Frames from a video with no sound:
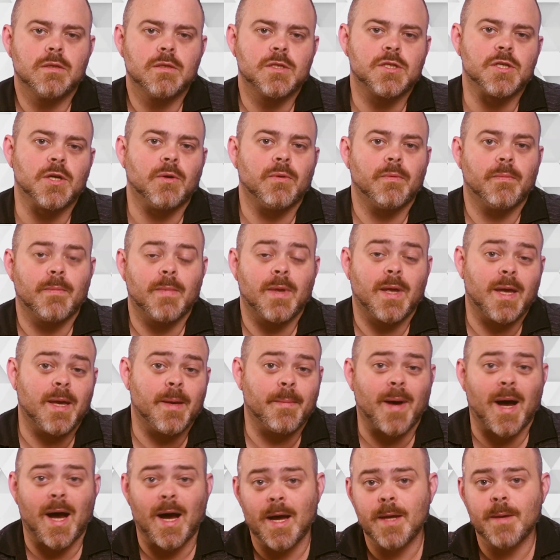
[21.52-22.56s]
So,
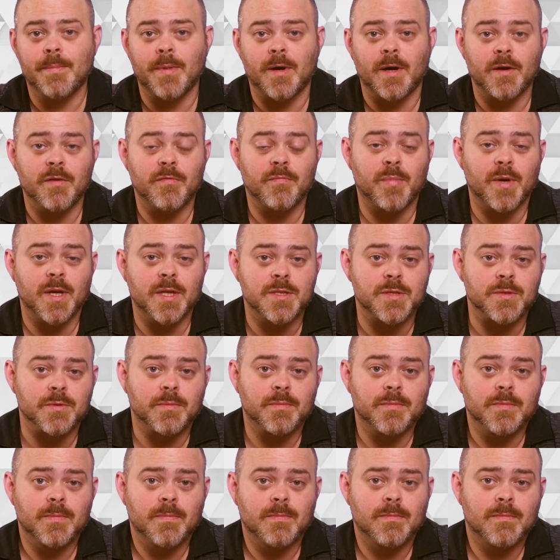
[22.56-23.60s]
am I a part of Breadtube?
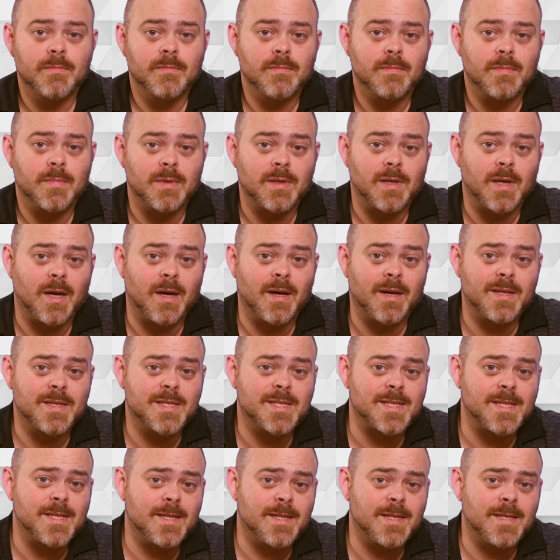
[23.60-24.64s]

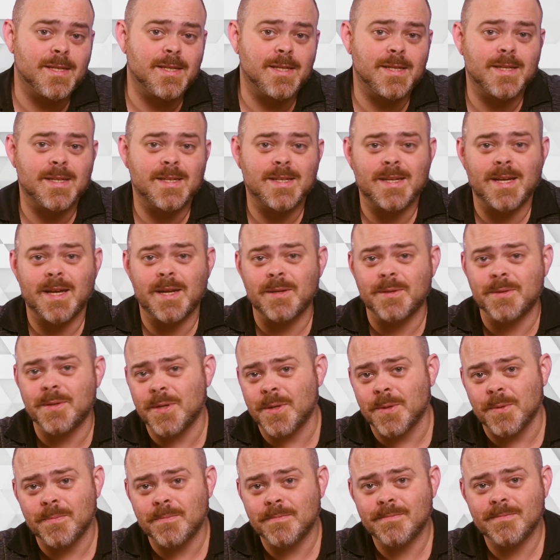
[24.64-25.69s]
Honestly, I don't
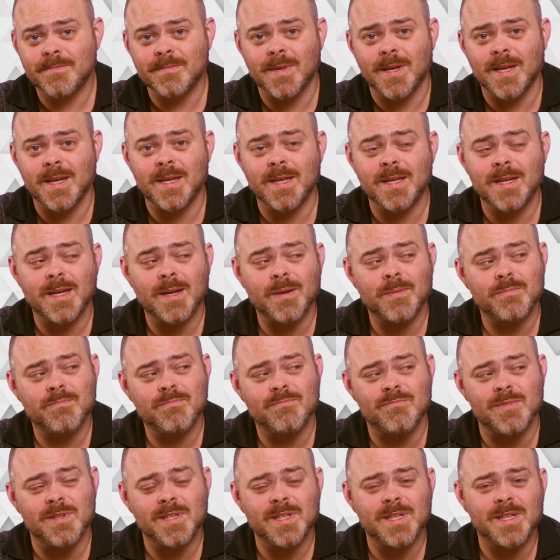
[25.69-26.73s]
know, and I
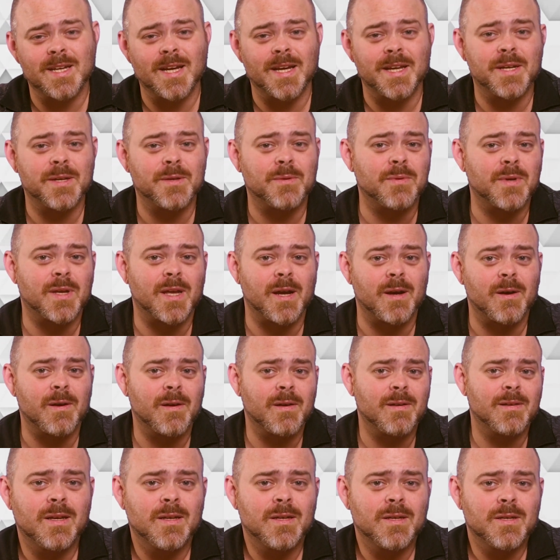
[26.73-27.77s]
really kind of don't care.
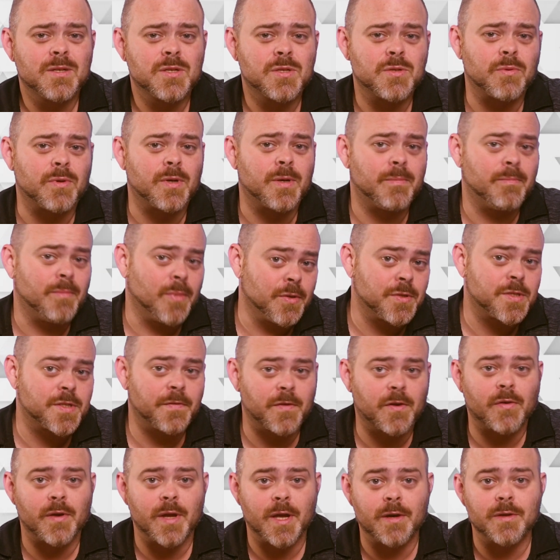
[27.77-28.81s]
Sure, most of
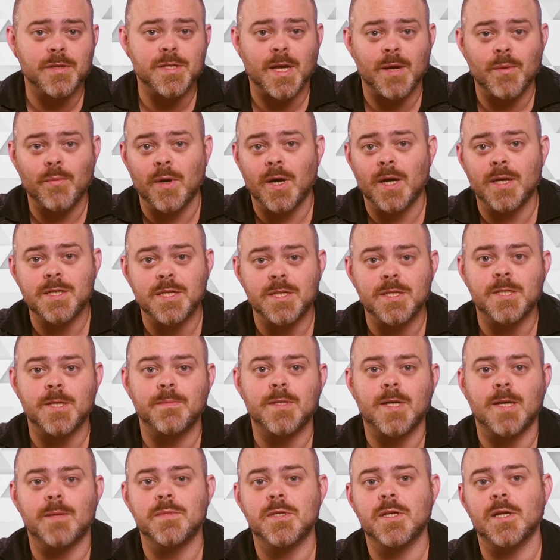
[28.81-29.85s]
the creators I watch and
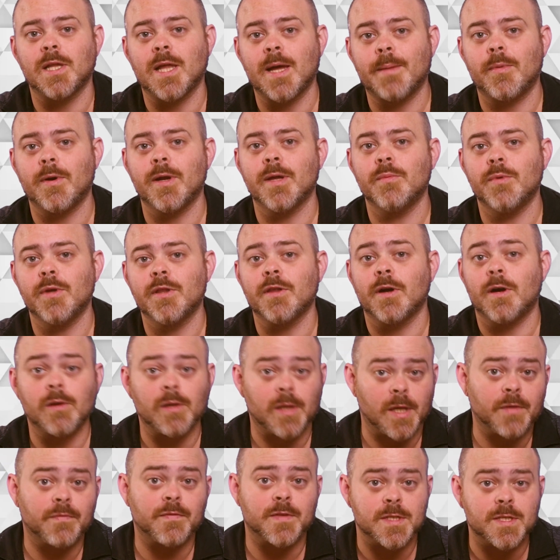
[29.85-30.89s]
sometimes collaborate with are
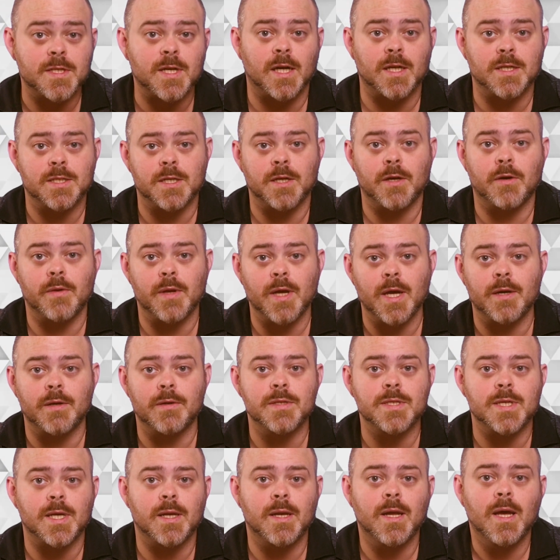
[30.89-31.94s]
leftist content
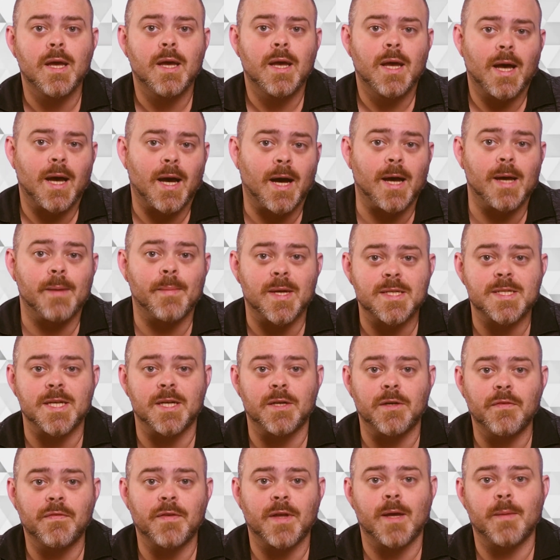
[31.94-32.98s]
creators, and I
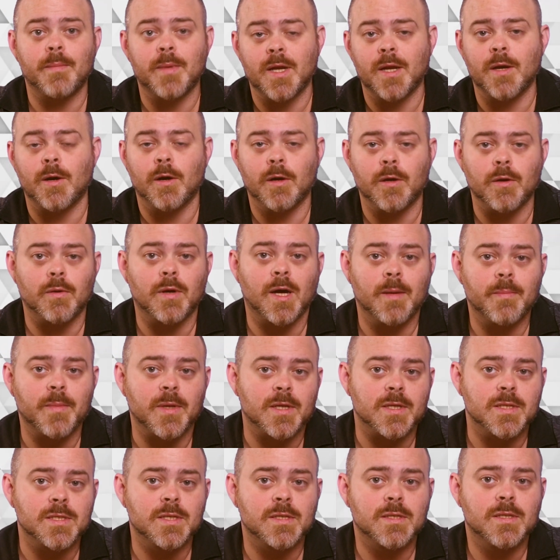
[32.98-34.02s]
myself am an
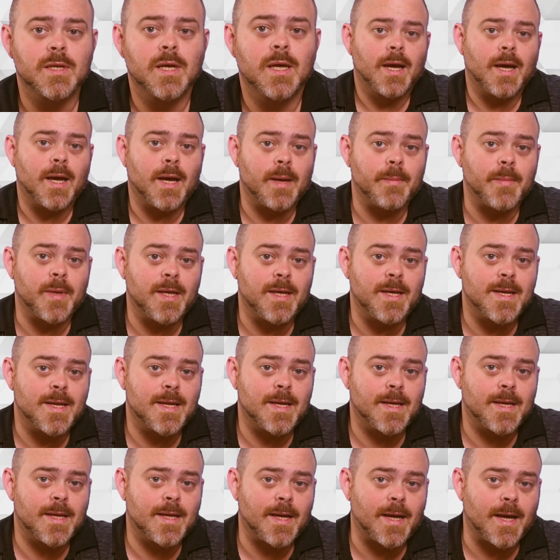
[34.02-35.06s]
anarcho-communist. I mean,
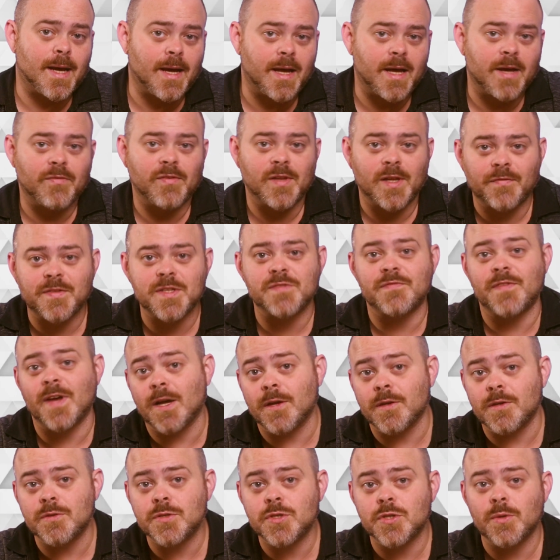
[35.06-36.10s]
I have leftist
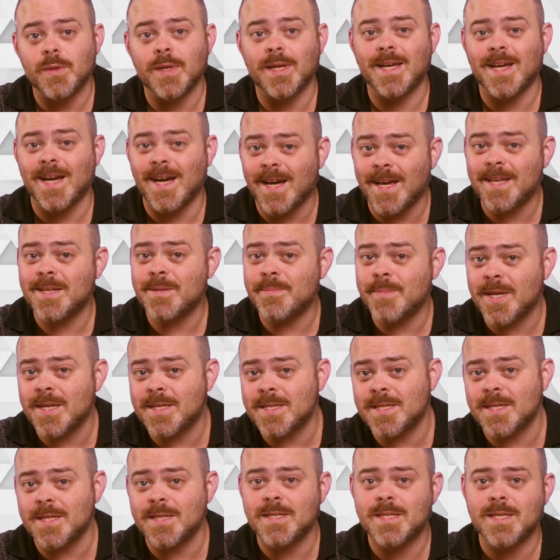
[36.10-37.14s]
values, so it kind of
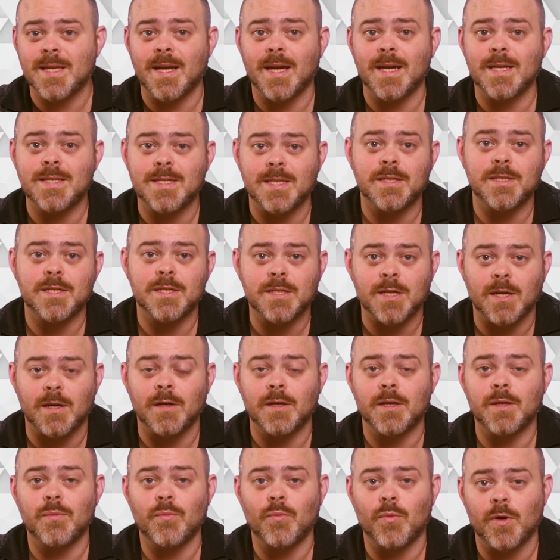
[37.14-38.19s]
makes sense that I tend to
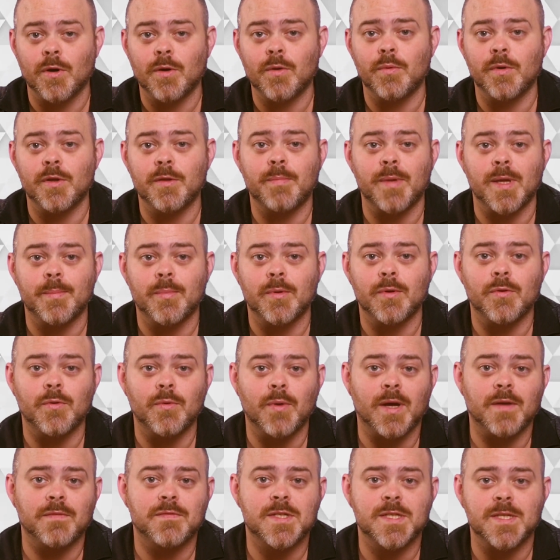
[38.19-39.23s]
talk and work with people who
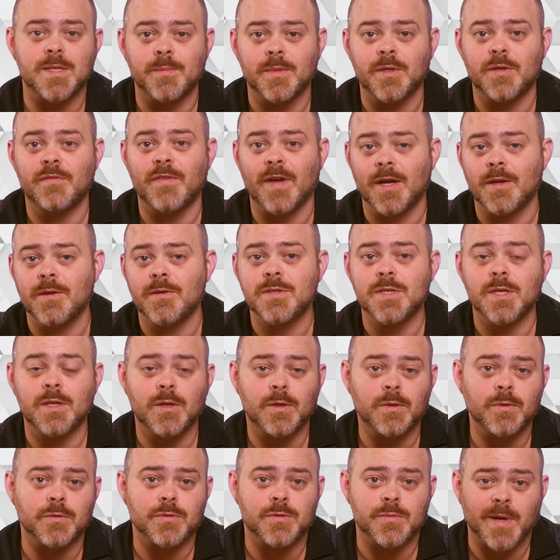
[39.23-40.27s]
have similar values and
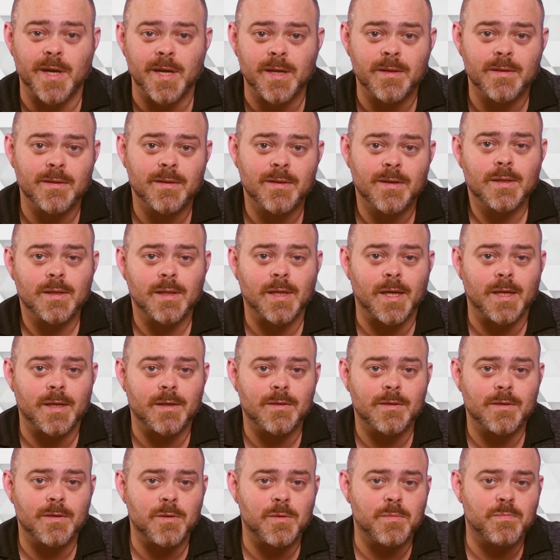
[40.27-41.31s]
goals, right? Like,
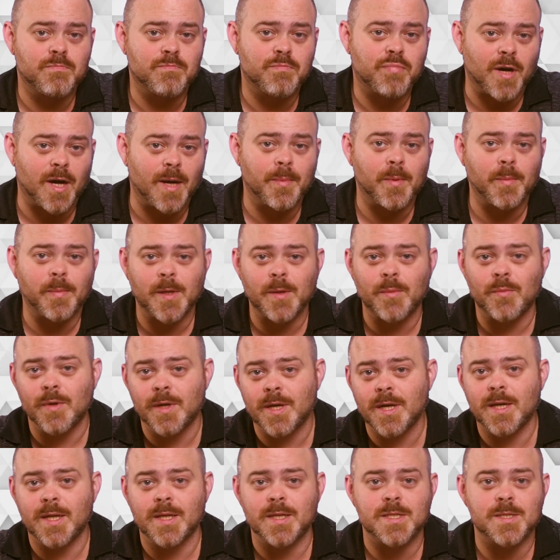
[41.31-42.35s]
you probably
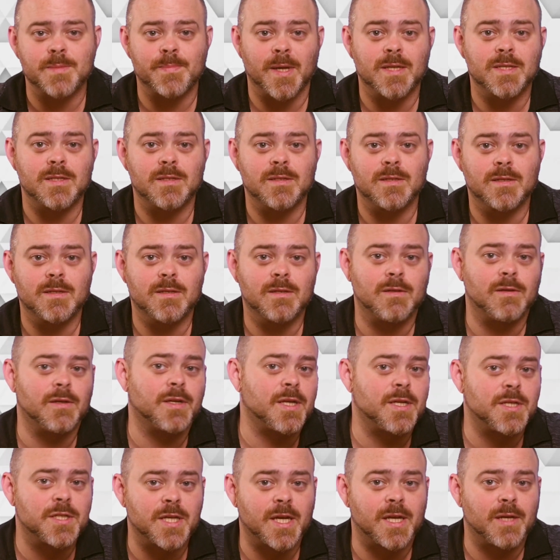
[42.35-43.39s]
wouldn't expect a
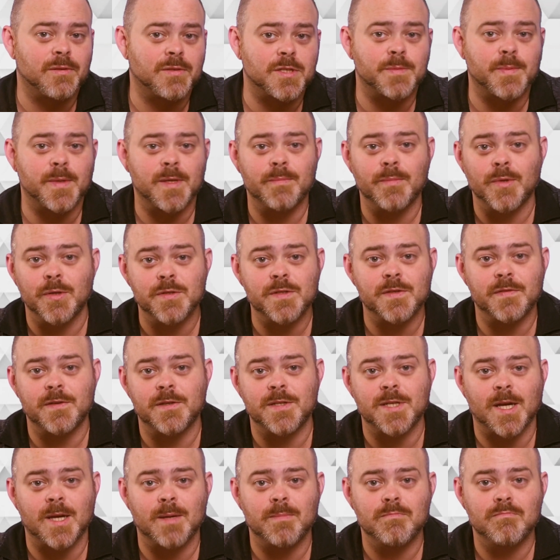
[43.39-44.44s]
cooking channel to spend most of their
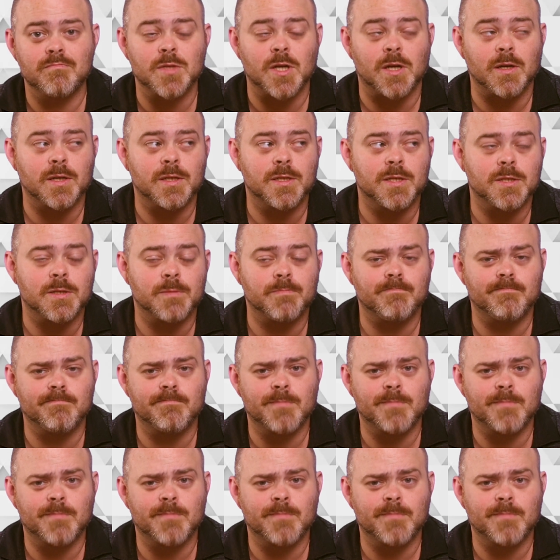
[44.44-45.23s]
time talking to